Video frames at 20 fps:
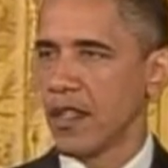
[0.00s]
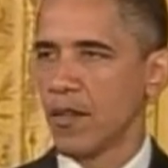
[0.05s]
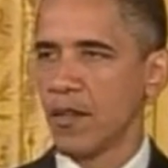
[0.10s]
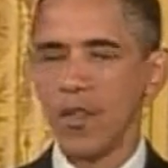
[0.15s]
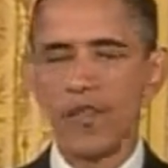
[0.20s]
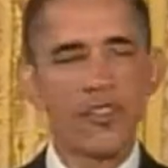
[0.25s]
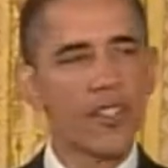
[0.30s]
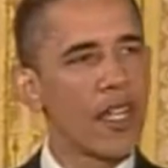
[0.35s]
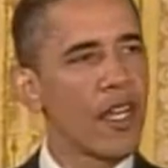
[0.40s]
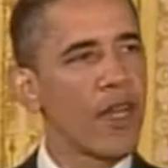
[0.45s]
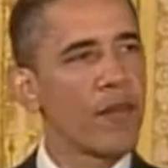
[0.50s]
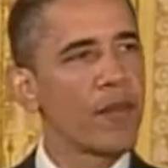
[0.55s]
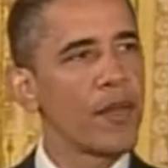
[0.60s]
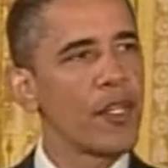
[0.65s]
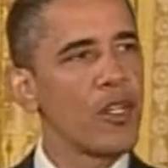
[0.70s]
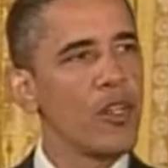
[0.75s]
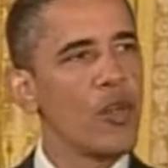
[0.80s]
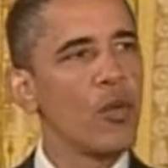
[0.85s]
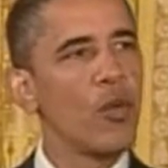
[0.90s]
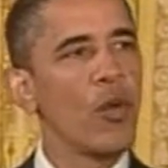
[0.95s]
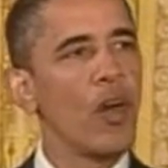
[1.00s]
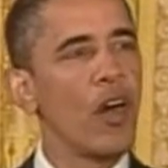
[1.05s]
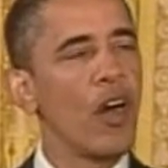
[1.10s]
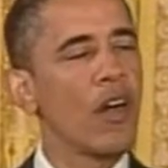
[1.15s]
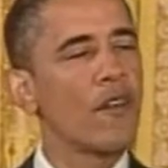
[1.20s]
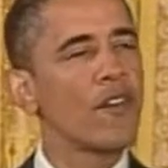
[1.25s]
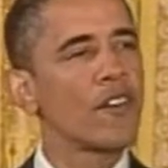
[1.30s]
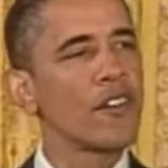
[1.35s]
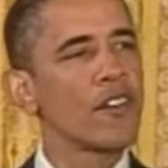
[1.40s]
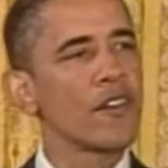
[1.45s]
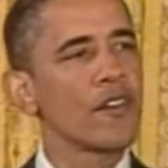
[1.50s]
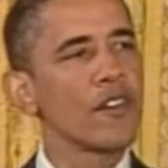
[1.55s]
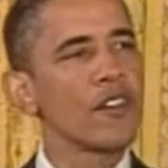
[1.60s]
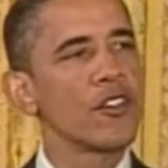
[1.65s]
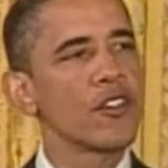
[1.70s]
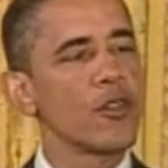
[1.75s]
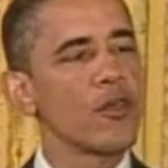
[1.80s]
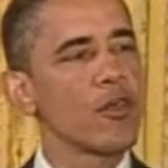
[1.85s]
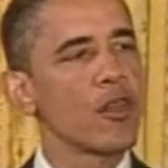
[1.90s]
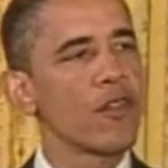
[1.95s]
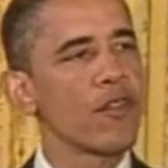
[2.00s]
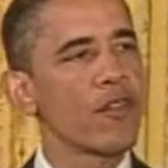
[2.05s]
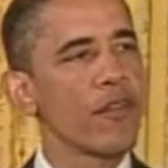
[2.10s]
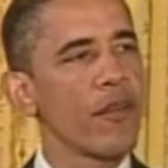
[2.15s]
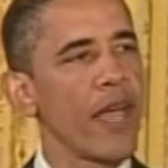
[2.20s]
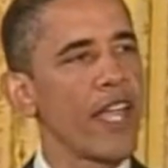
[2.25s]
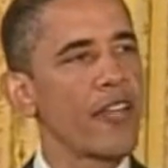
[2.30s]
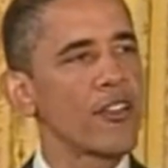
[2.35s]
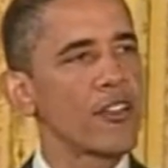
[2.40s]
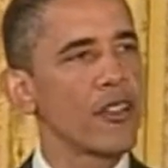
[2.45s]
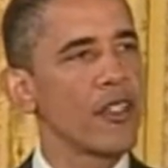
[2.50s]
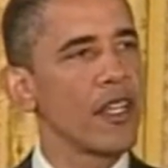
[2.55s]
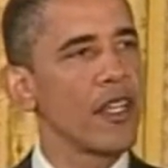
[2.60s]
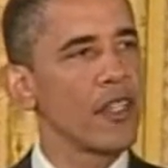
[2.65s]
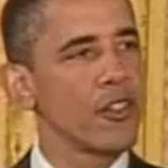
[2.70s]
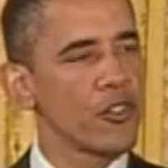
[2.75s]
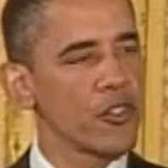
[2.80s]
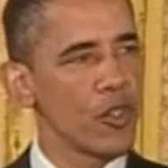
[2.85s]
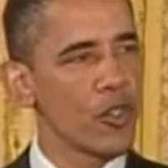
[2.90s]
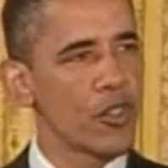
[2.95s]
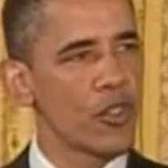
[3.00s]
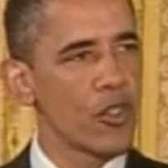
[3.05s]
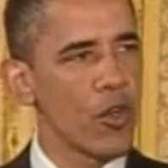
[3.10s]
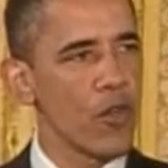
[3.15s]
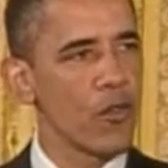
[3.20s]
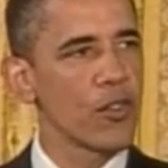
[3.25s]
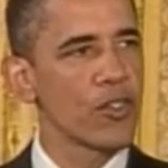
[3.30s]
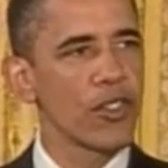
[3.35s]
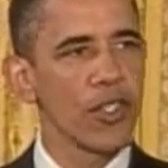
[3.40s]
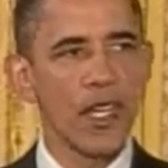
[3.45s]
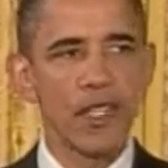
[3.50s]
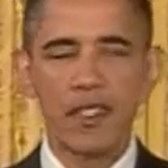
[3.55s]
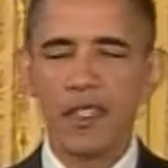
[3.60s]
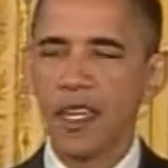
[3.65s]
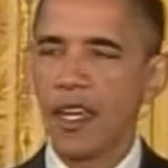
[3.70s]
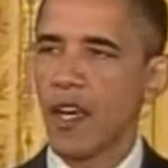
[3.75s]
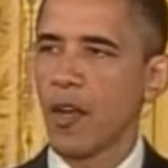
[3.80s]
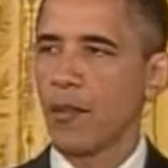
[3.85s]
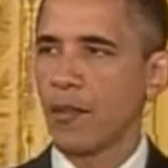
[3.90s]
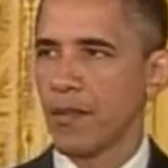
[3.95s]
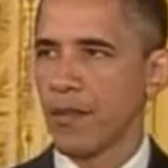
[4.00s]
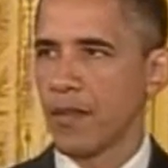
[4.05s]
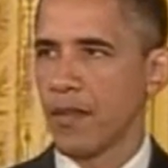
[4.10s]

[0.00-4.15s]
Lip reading: We've set up a new Office of Consumer Information and Insurance Oversight to help.